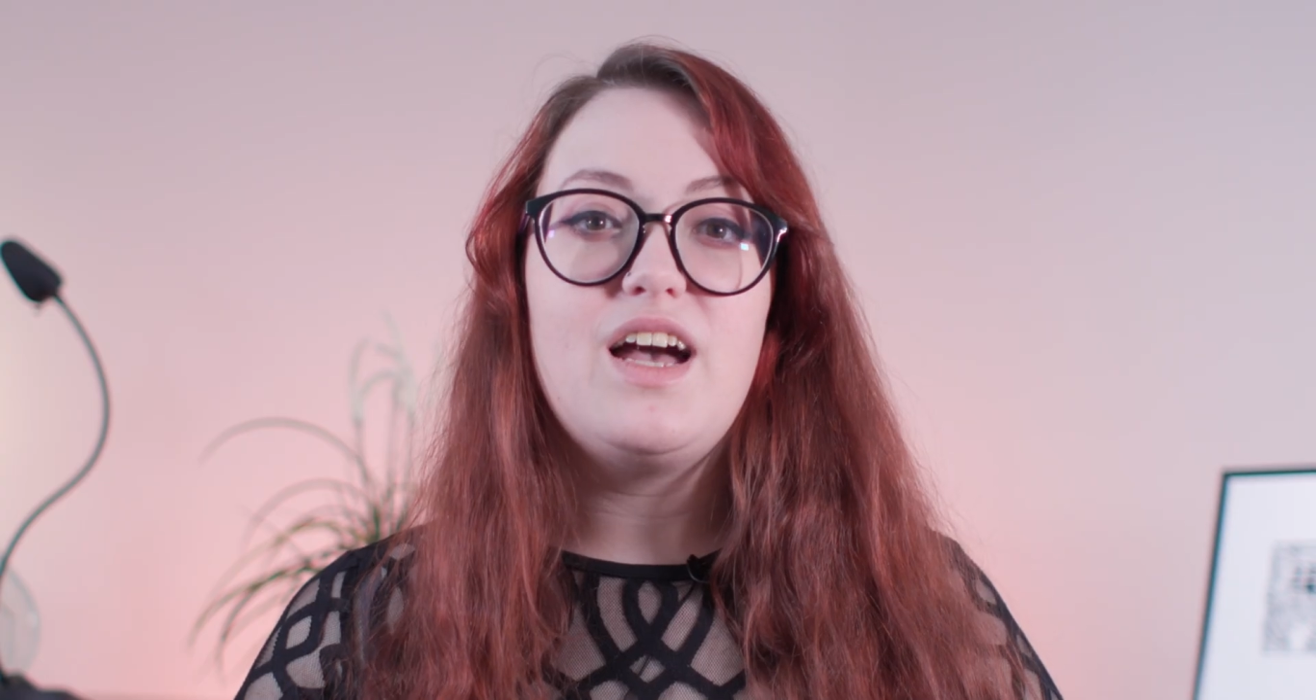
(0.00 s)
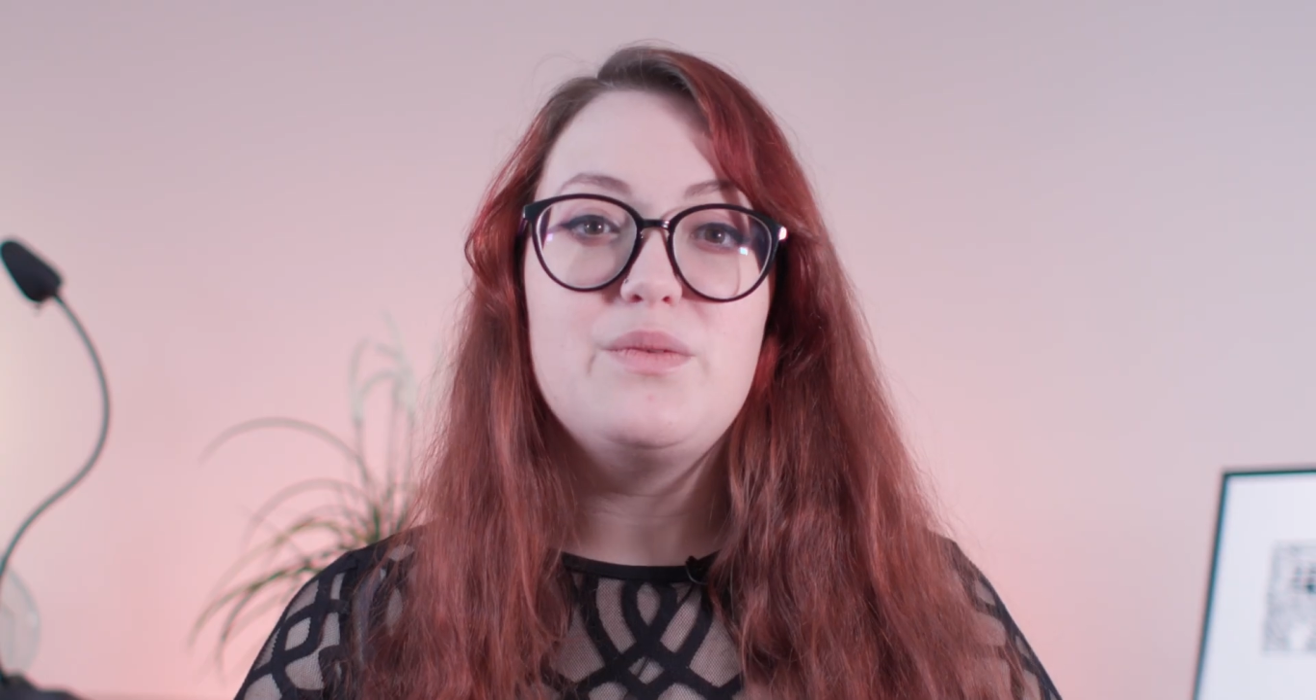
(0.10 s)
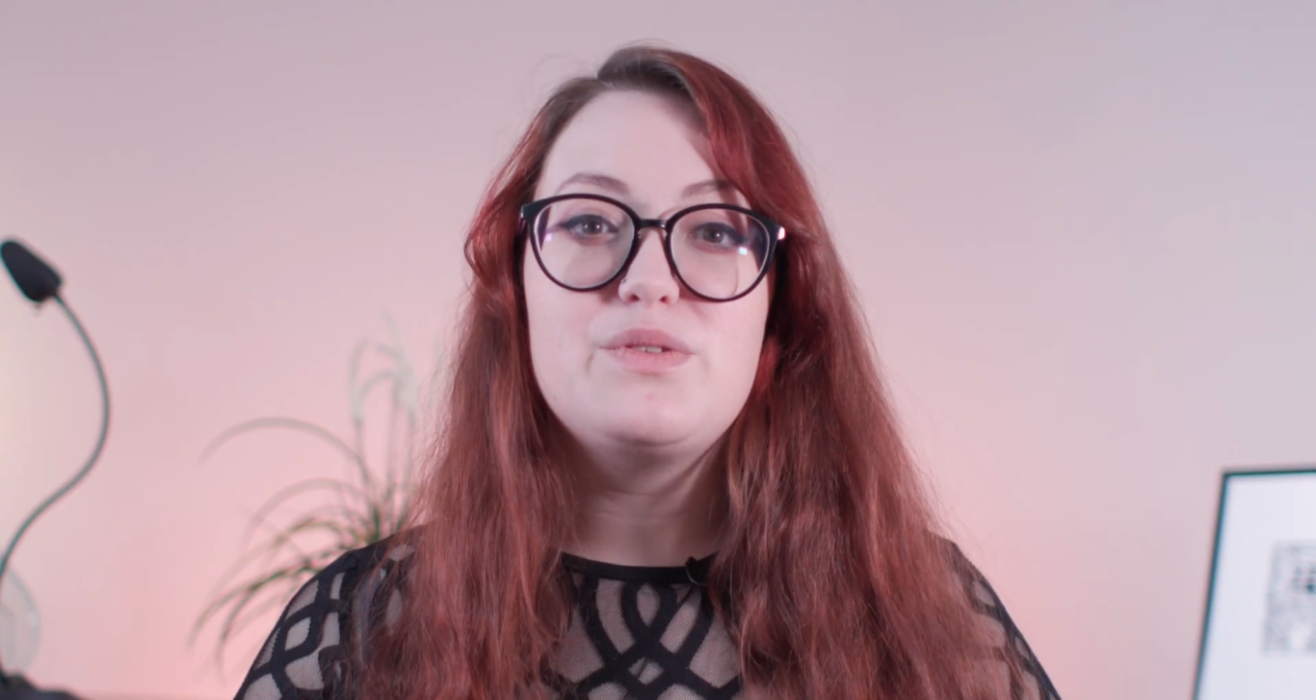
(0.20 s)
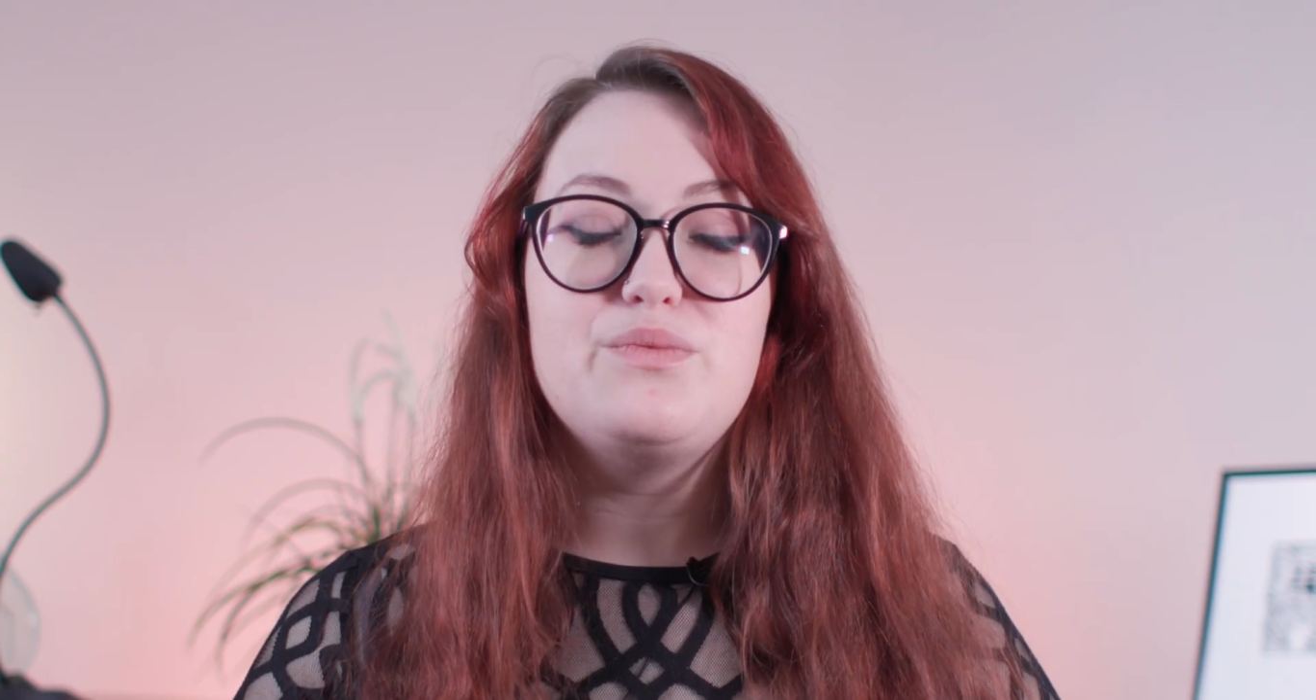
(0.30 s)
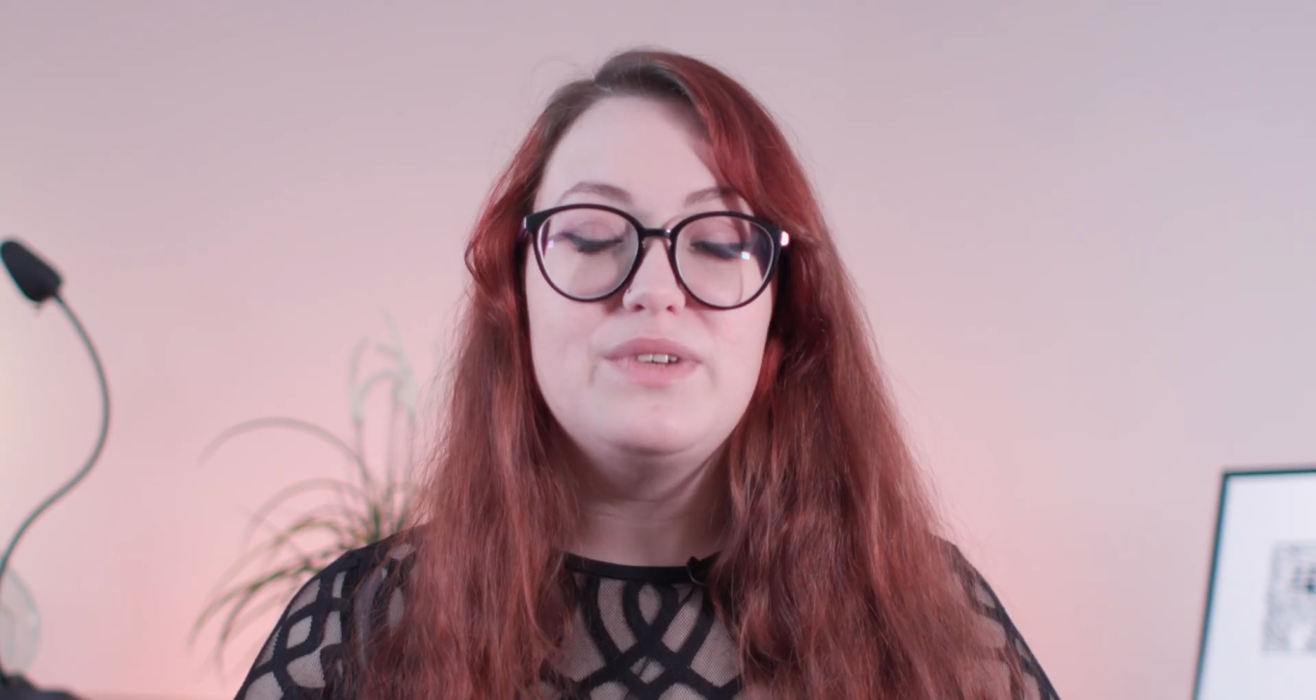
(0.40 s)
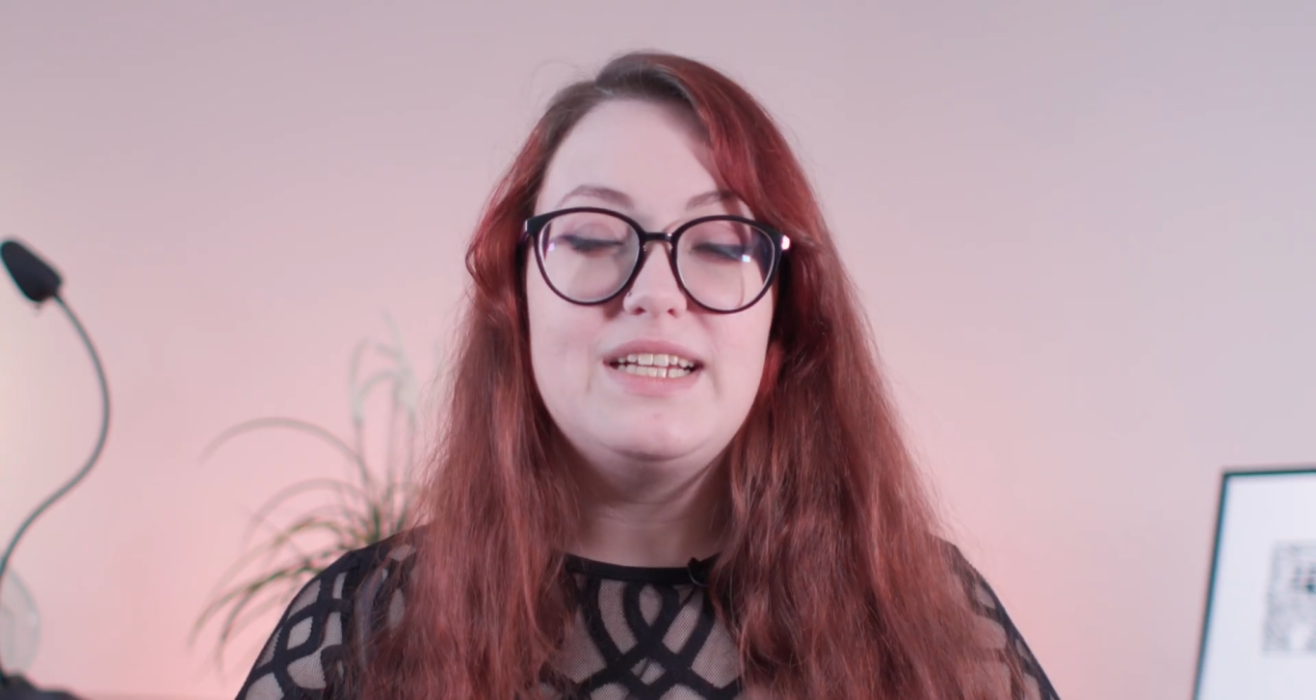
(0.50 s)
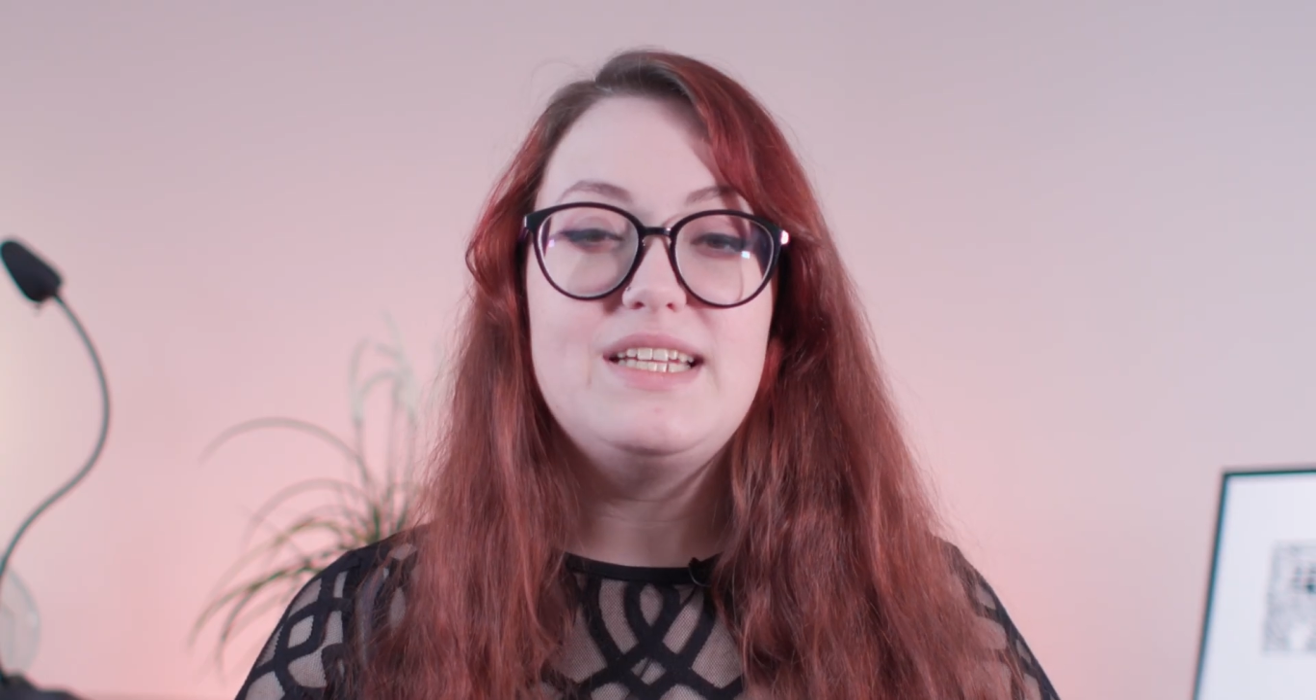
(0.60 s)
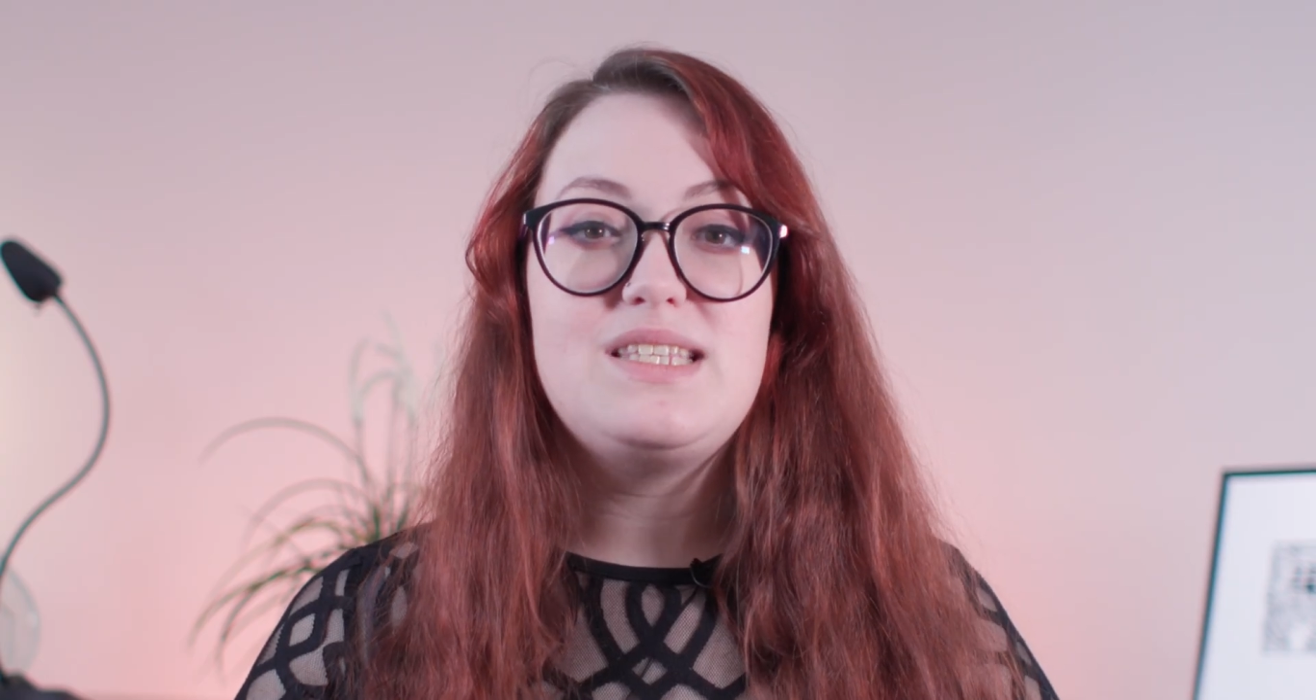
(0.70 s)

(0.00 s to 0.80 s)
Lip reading: I was really